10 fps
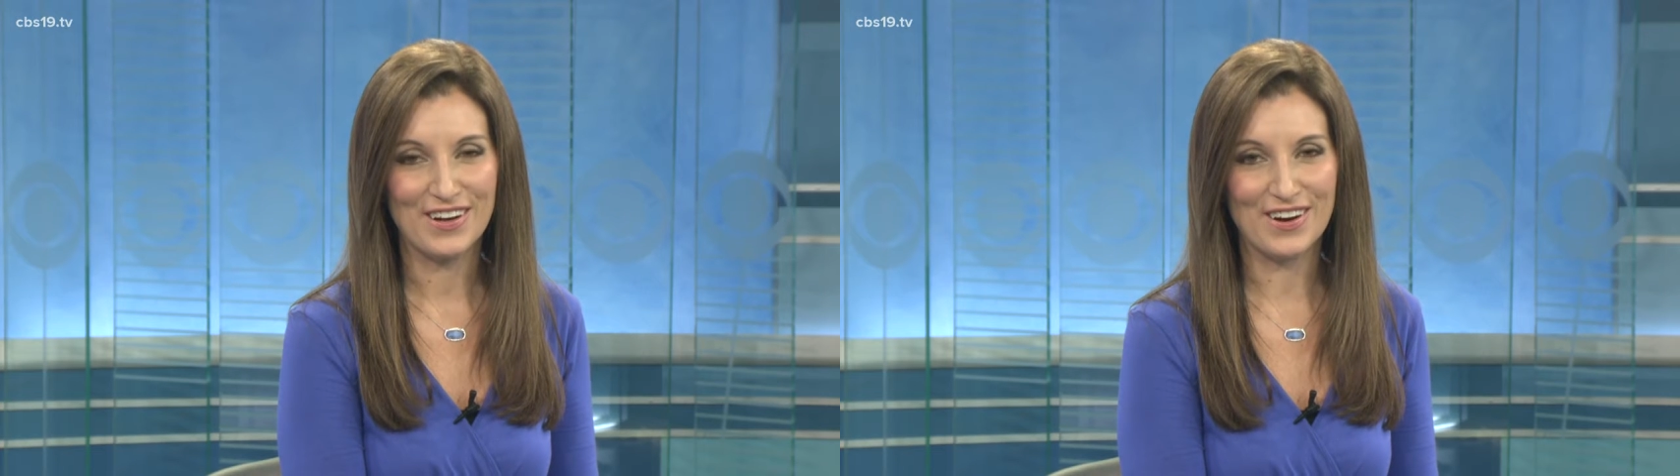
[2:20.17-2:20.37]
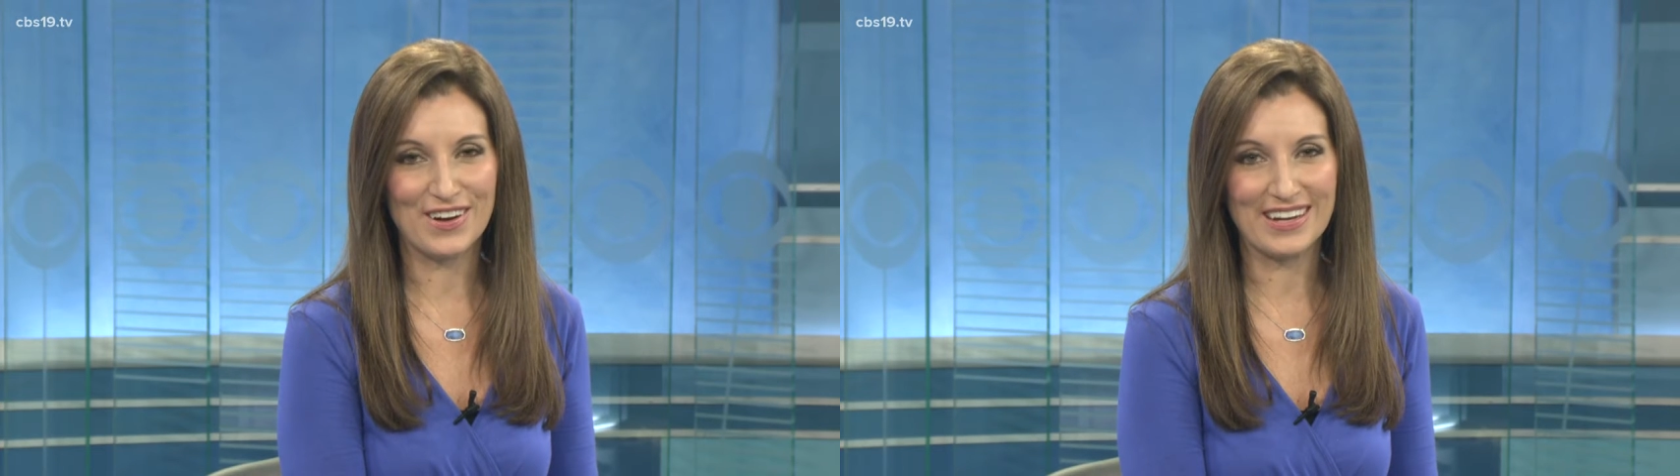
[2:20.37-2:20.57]

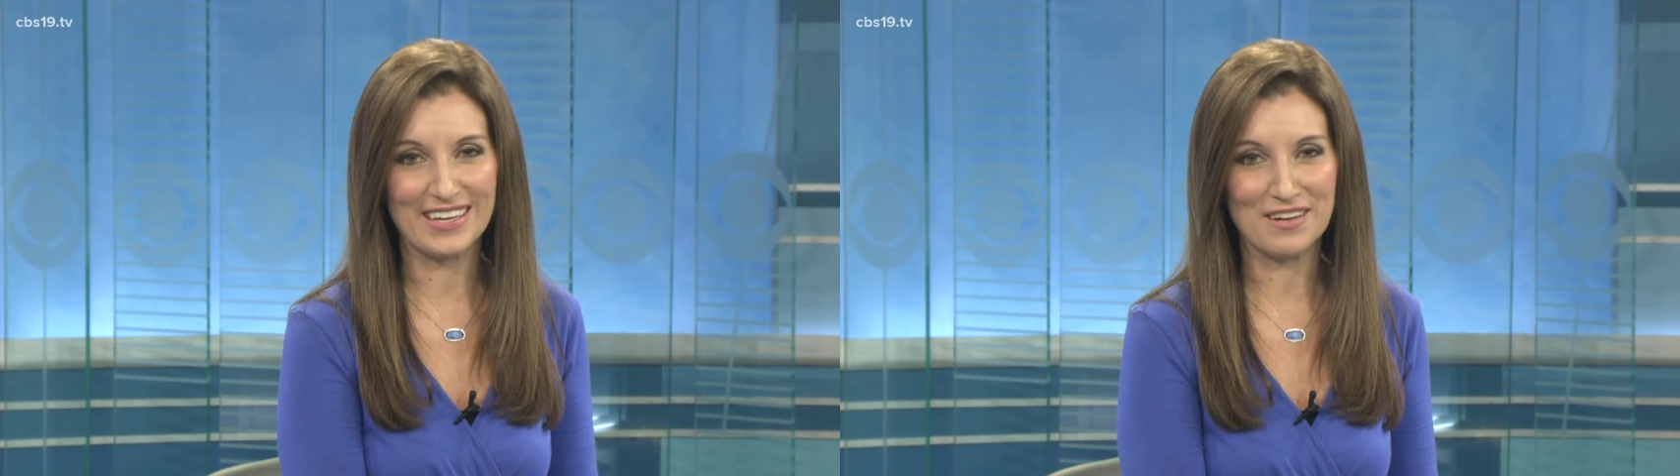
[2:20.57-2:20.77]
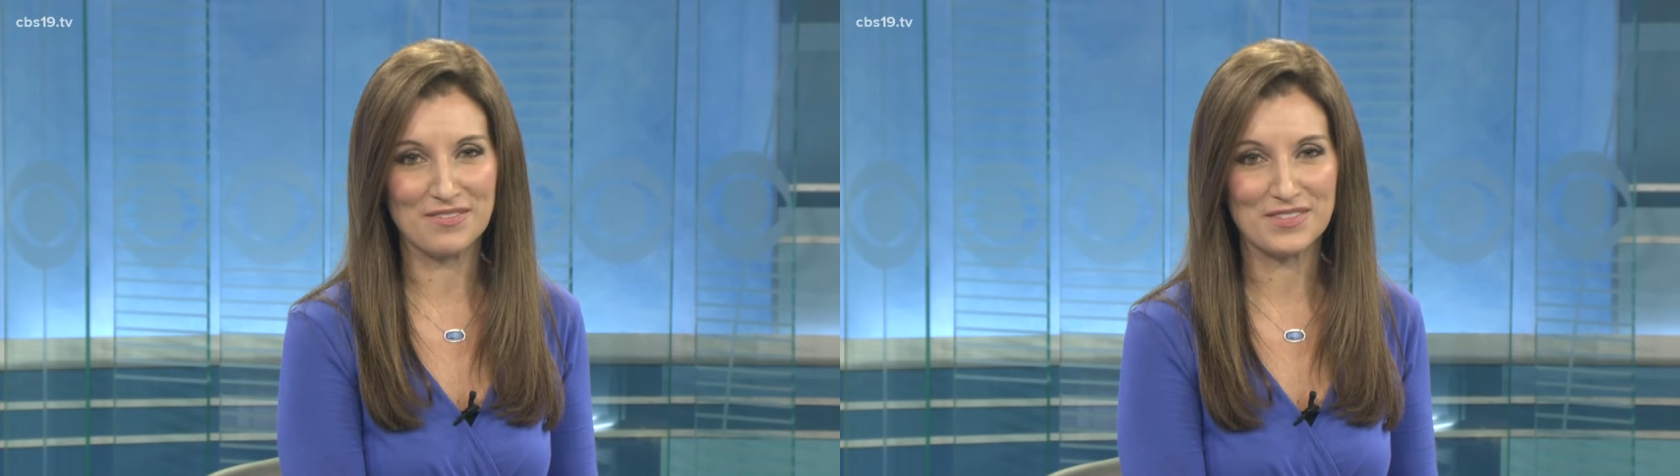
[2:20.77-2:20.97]
are a
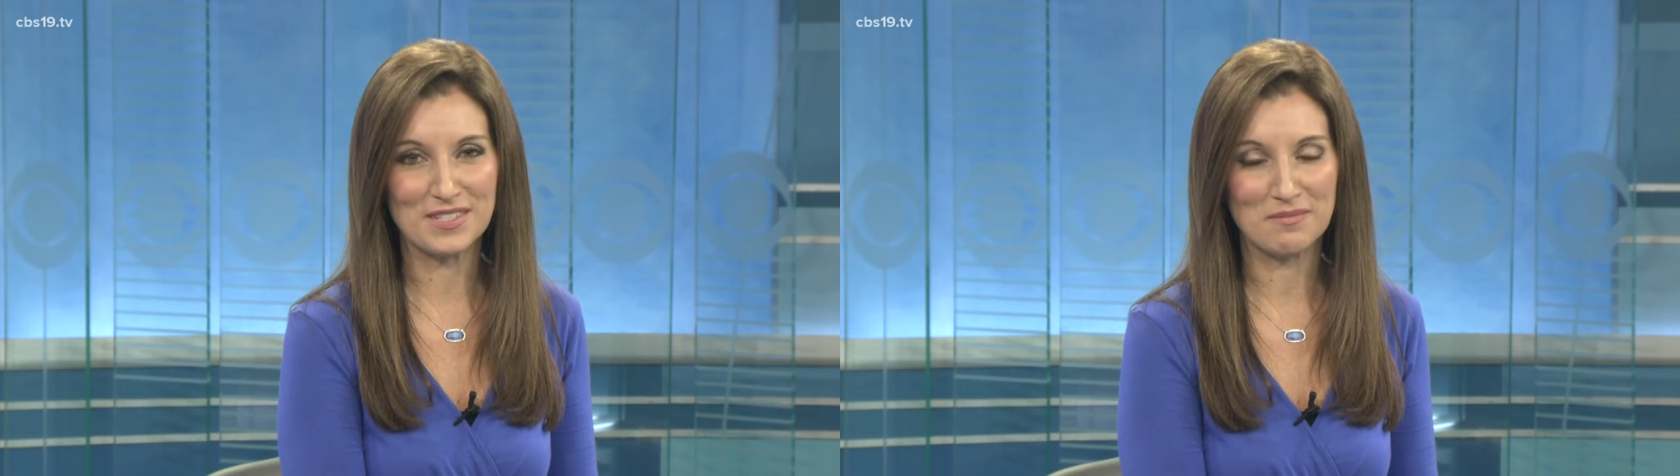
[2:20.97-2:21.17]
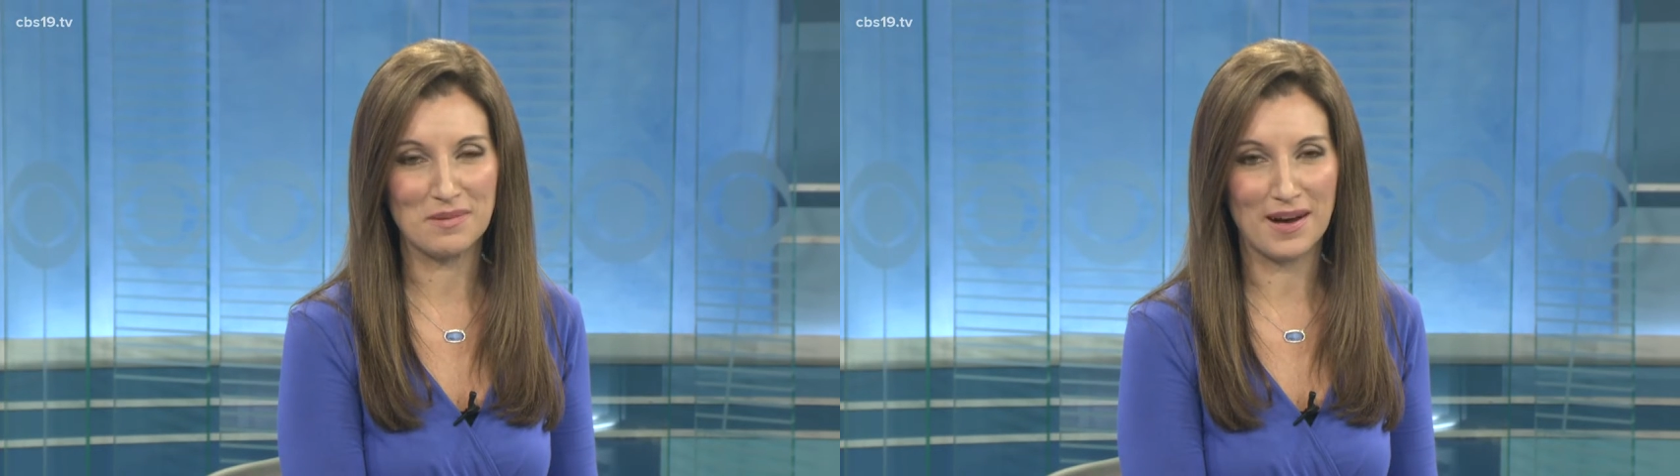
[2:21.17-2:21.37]

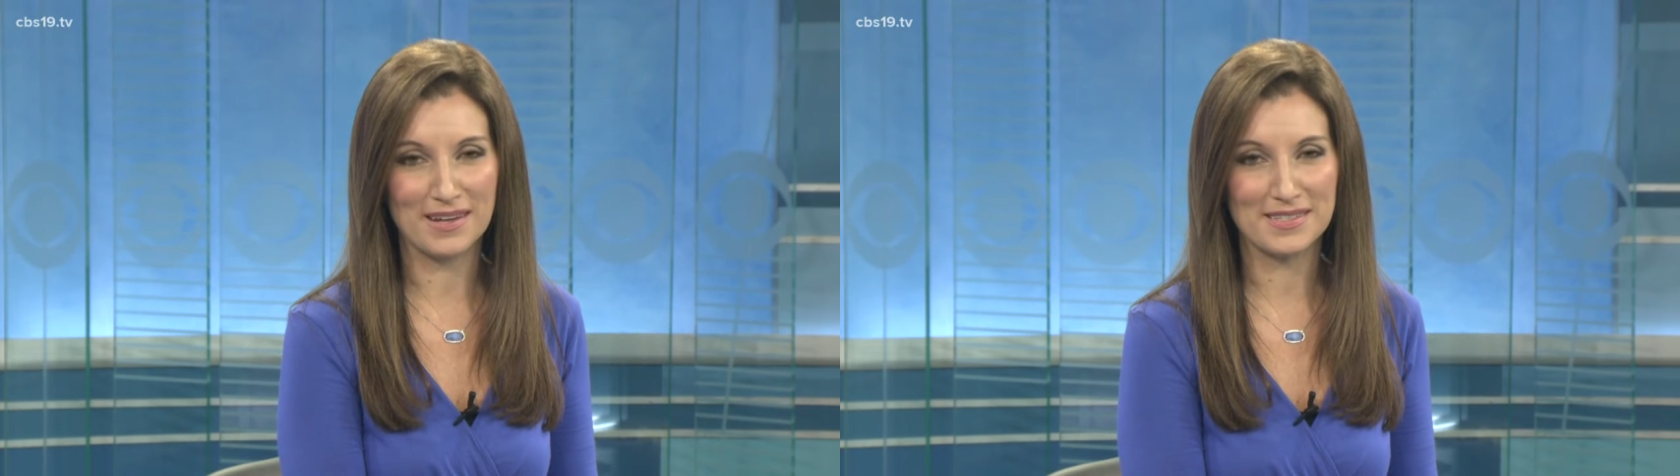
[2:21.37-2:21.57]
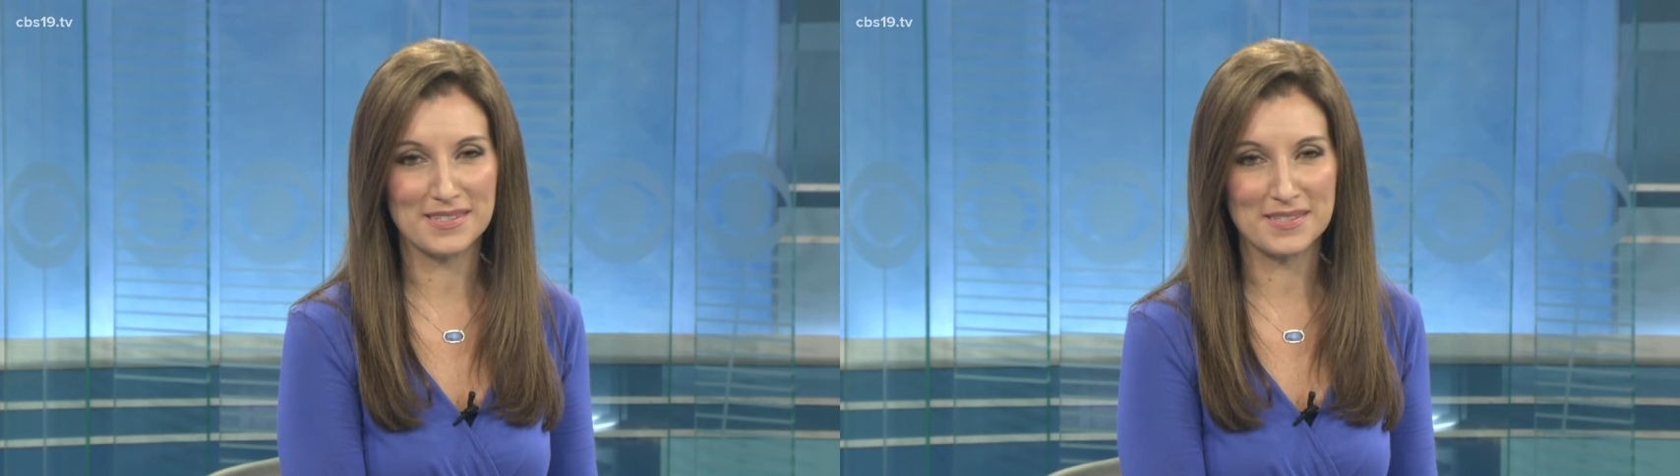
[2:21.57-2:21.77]
gift box.